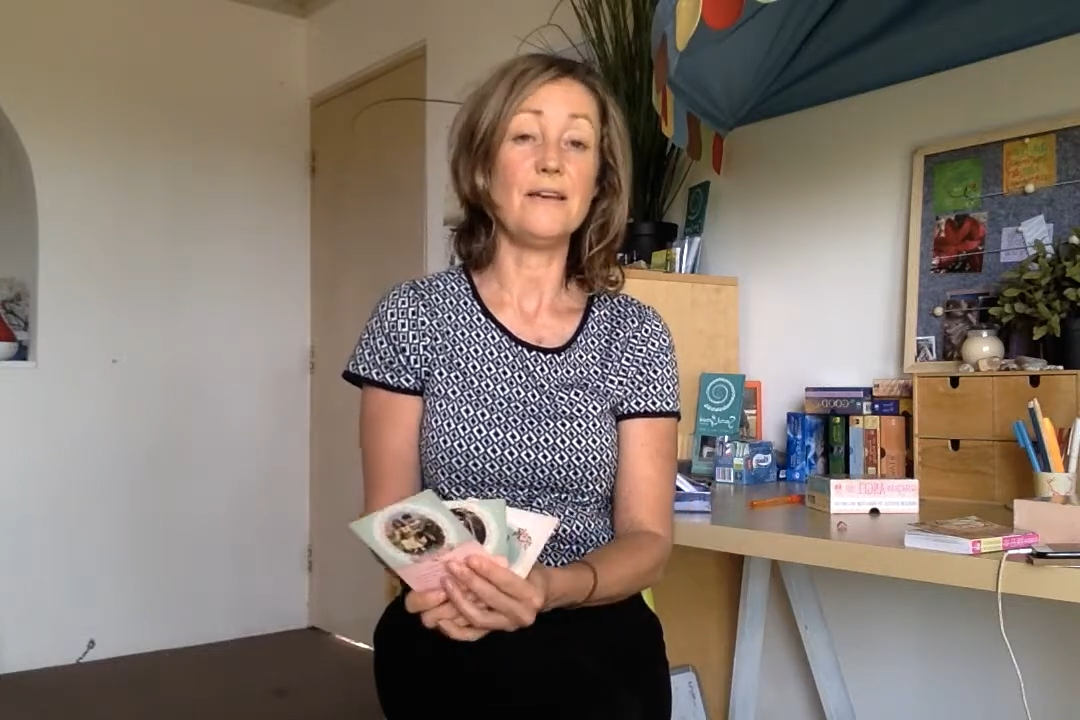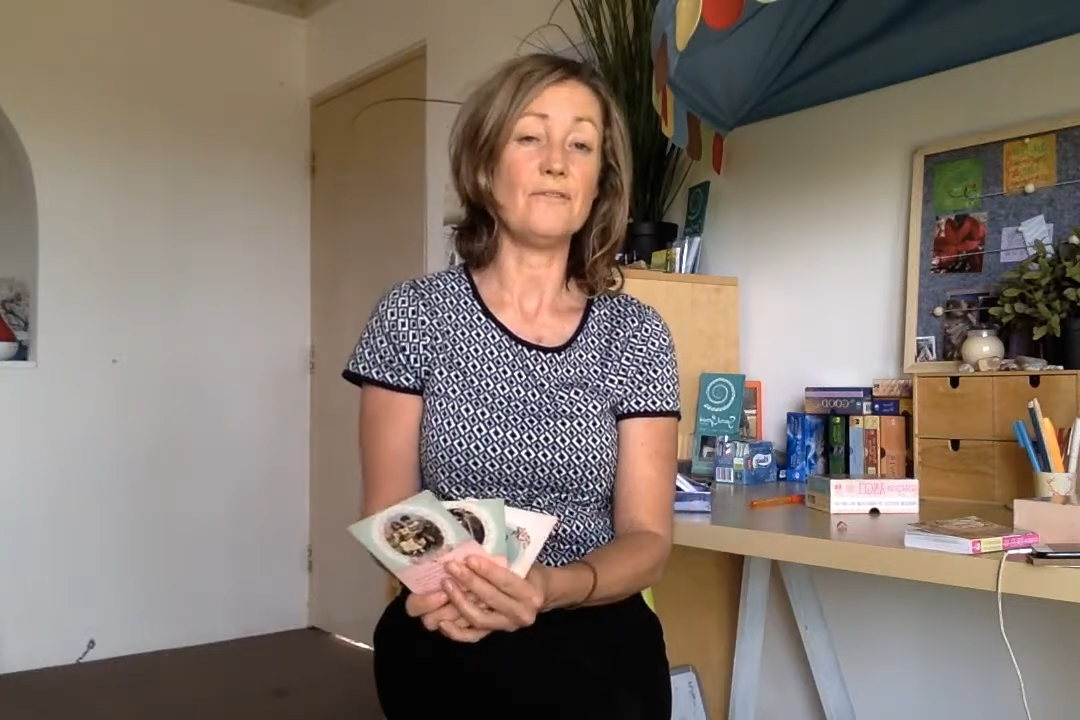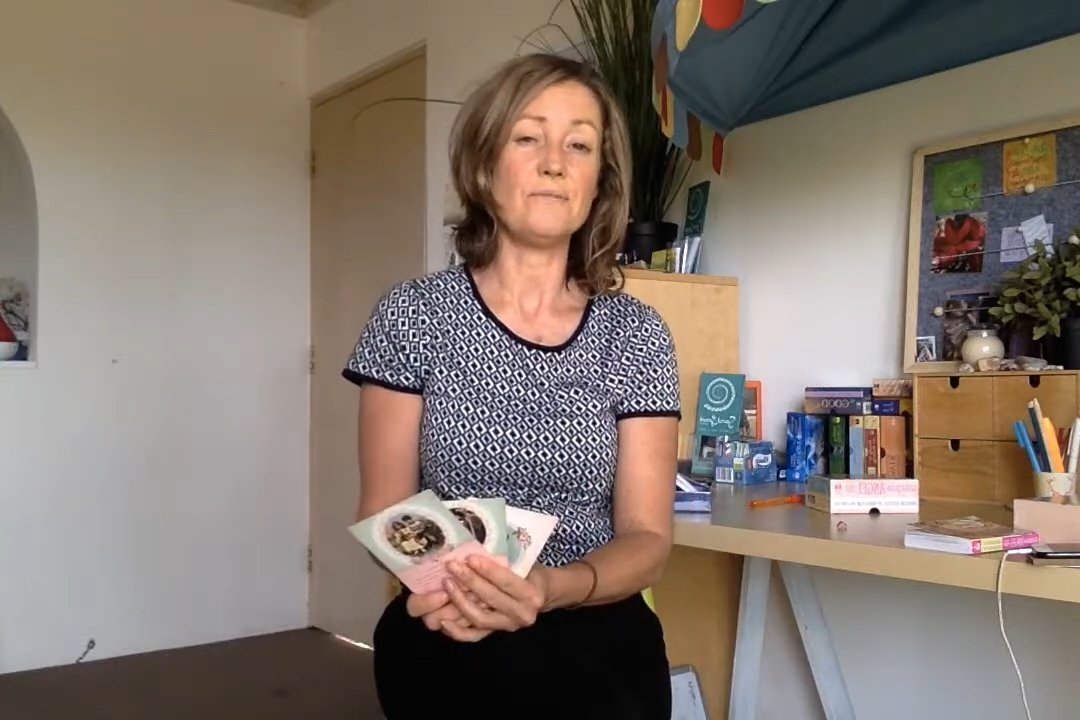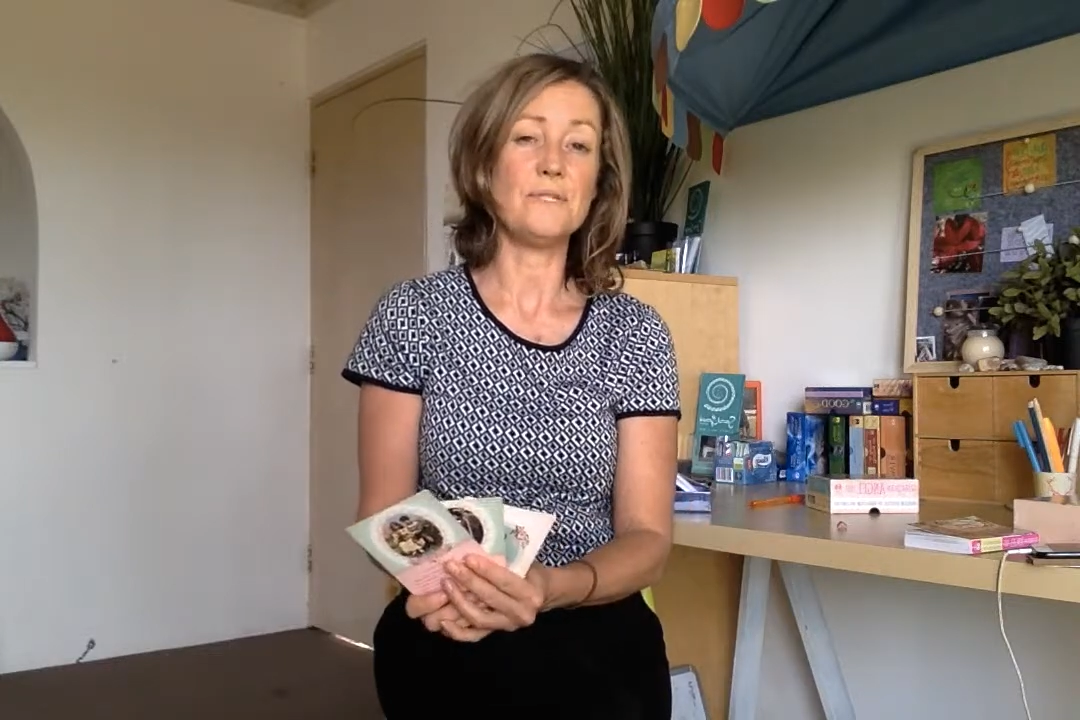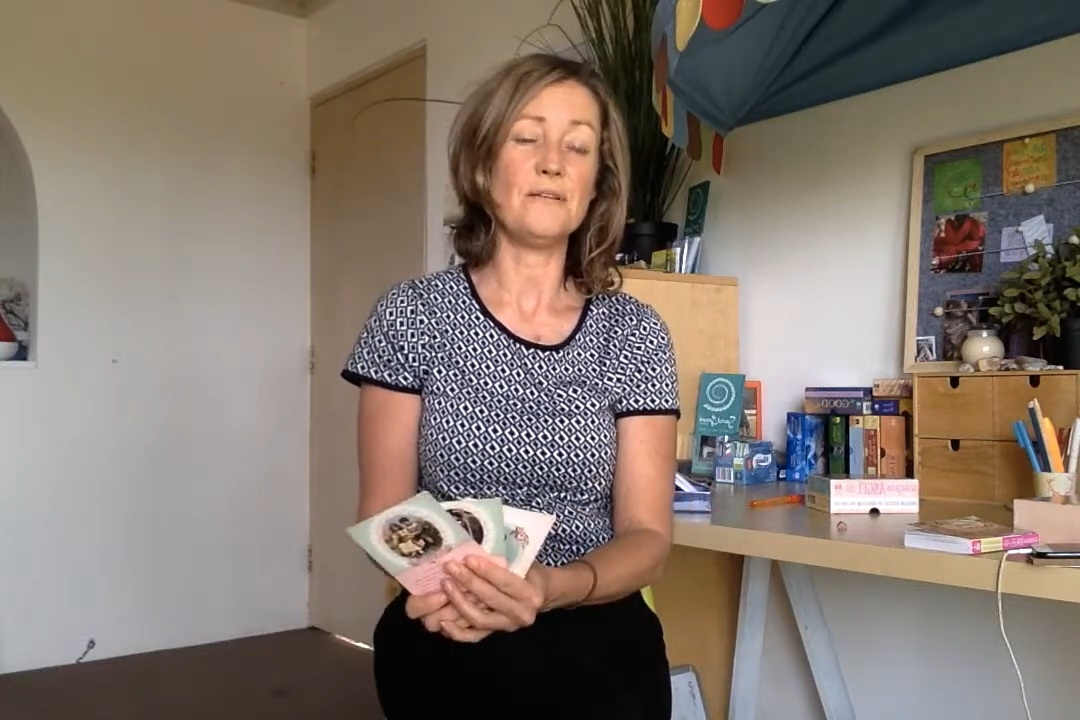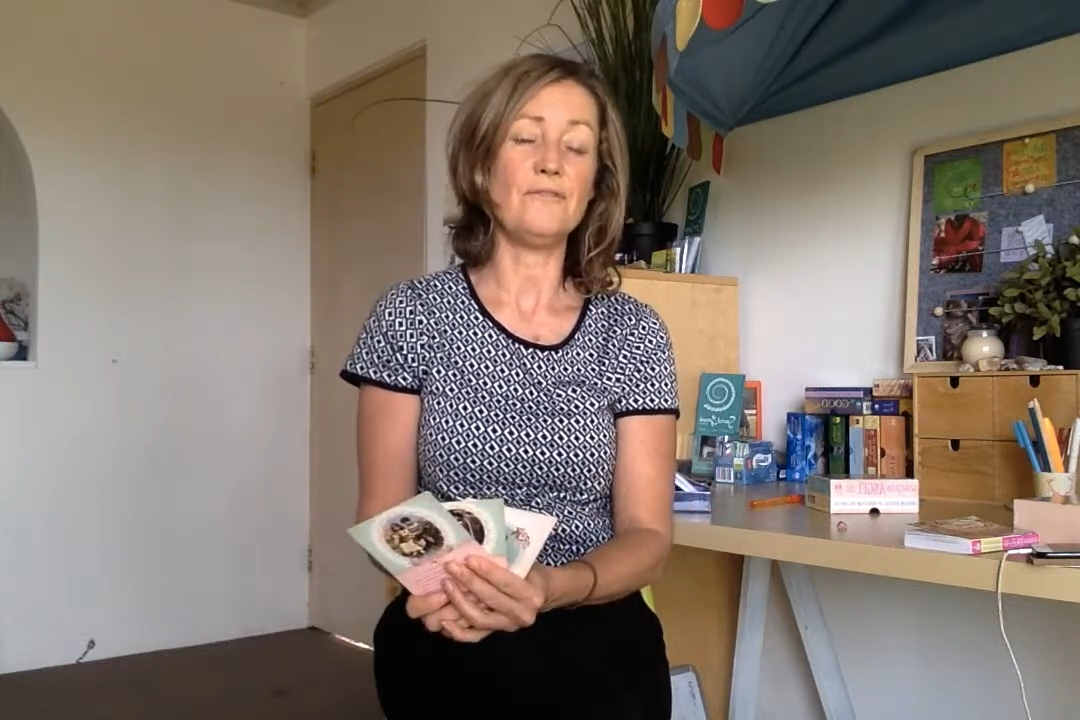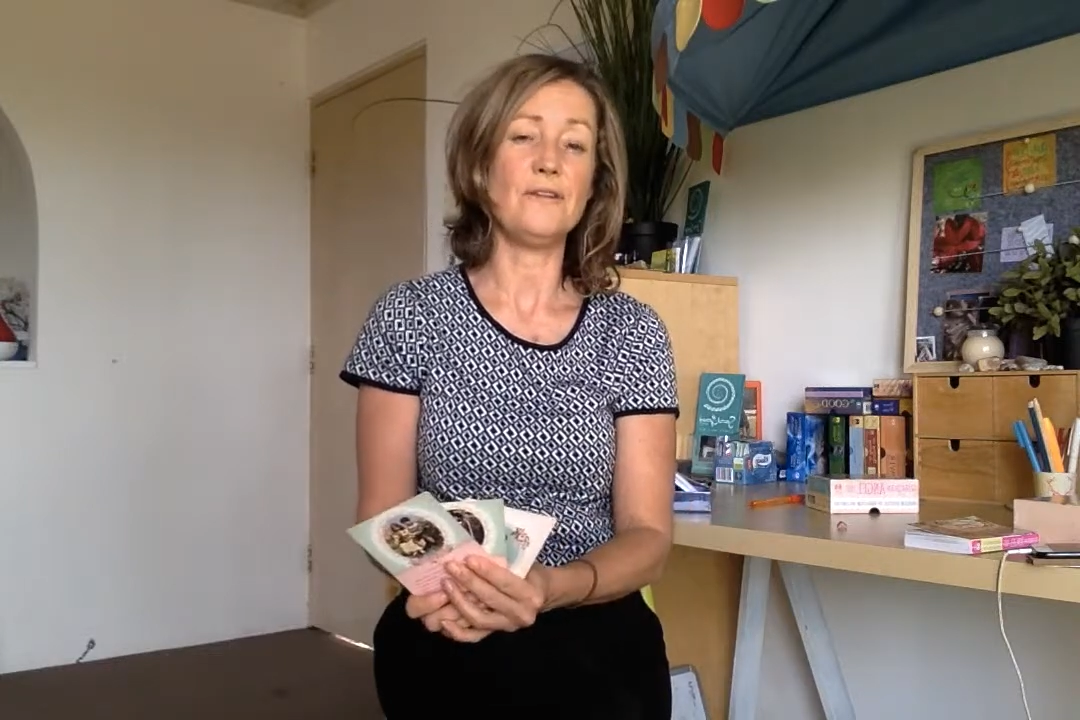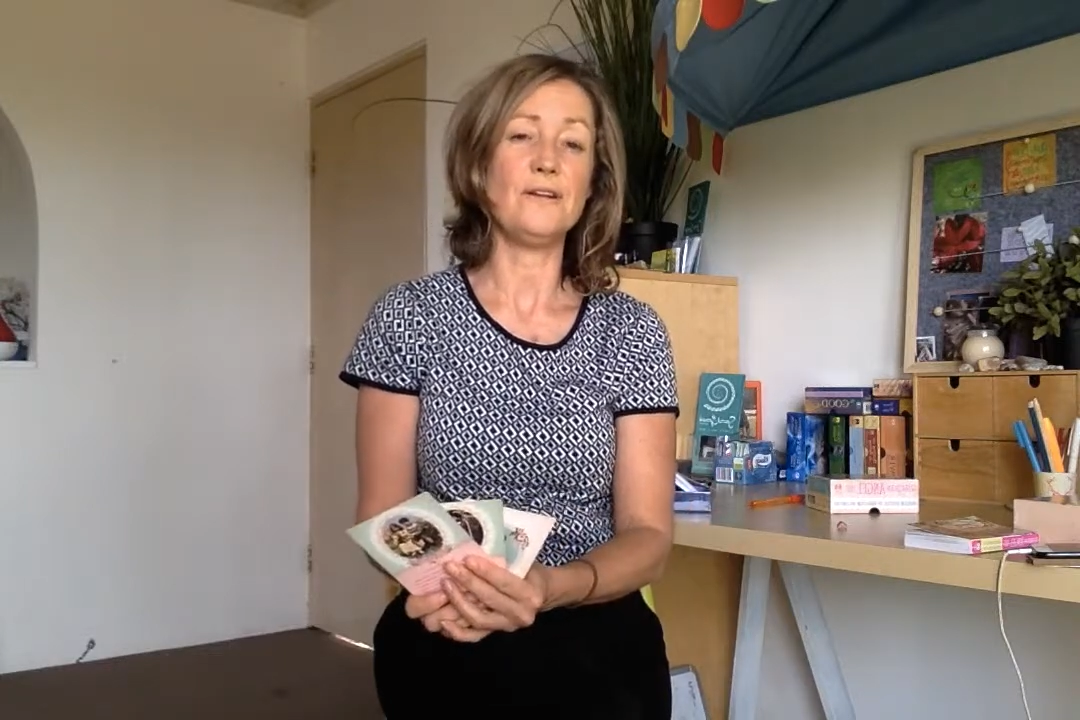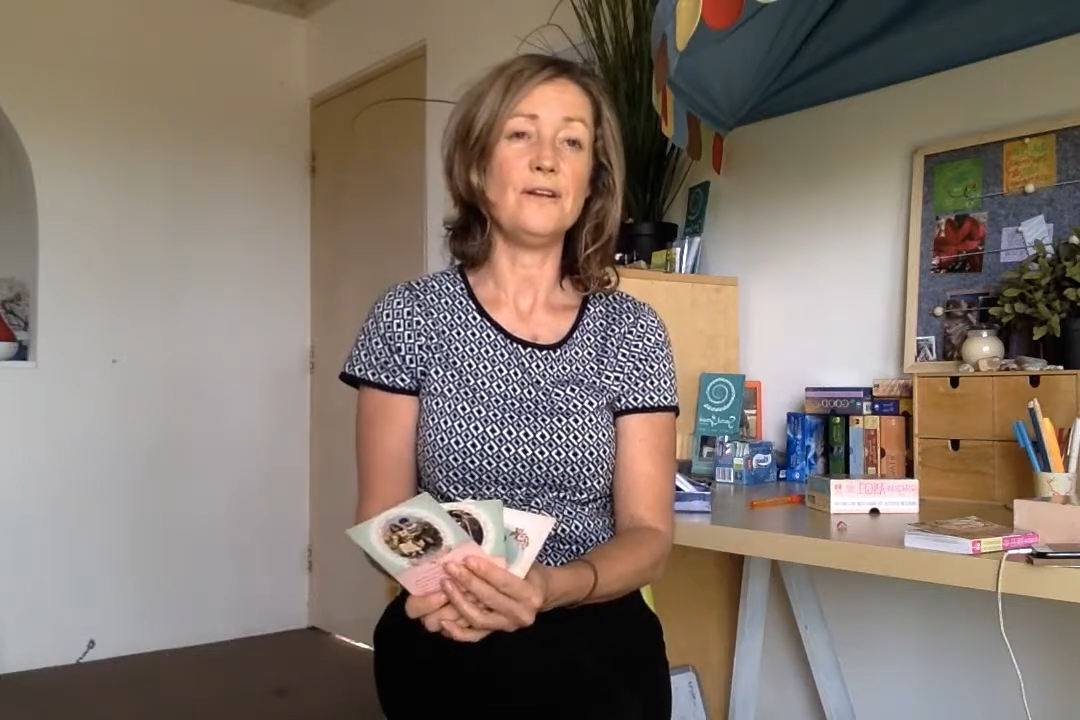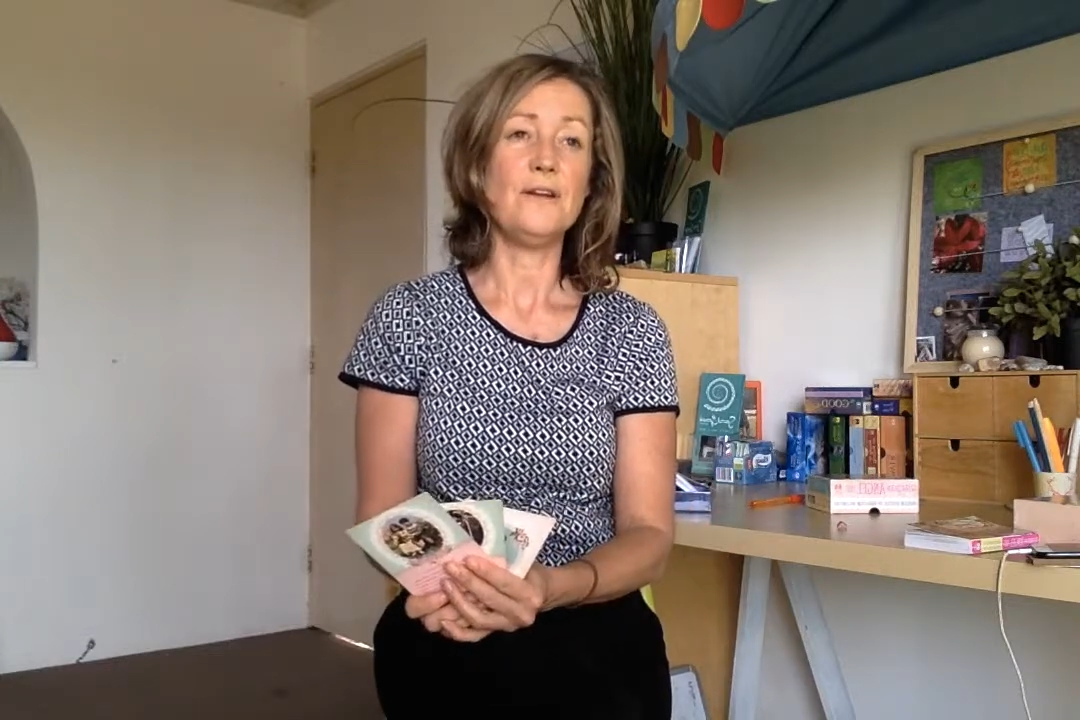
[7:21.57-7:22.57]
it from a different